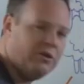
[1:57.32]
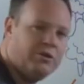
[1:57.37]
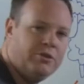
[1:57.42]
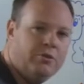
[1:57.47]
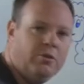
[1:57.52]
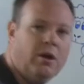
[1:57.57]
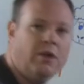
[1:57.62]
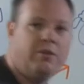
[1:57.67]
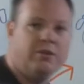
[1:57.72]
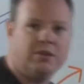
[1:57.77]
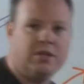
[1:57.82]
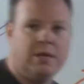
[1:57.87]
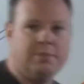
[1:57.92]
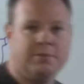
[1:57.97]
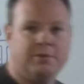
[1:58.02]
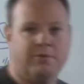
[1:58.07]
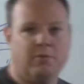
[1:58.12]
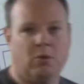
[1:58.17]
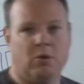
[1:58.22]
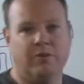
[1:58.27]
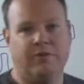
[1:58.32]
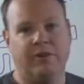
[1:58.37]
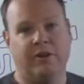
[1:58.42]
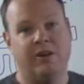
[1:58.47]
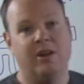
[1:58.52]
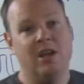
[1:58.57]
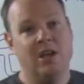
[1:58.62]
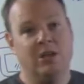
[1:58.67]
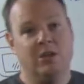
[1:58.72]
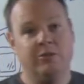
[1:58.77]
to other types of
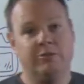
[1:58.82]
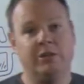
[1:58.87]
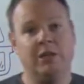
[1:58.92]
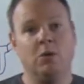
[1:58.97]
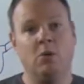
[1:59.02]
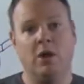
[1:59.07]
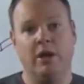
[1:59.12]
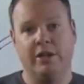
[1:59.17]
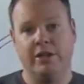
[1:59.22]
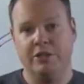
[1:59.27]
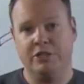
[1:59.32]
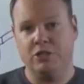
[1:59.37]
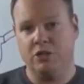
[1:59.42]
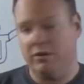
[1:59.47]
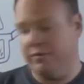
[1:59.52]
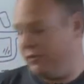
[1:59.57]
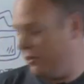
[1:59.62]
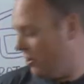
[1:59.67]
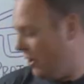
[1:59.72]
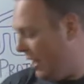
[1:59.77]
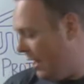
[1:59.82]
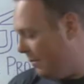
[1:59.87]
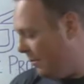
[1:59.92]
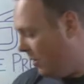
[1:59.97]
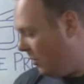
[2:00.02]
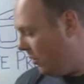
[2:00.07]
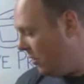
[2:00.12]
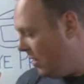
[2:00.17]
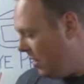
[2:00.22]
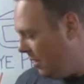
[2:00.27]
warfare. You really want to conserve your
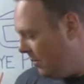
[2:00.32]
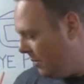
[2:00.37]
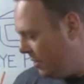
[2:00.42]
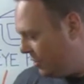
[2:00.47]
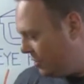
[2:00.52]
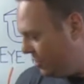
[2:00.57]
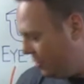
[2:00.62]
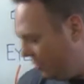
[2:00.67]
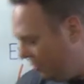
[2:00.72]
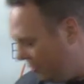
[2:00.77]
ammo. I'm going to show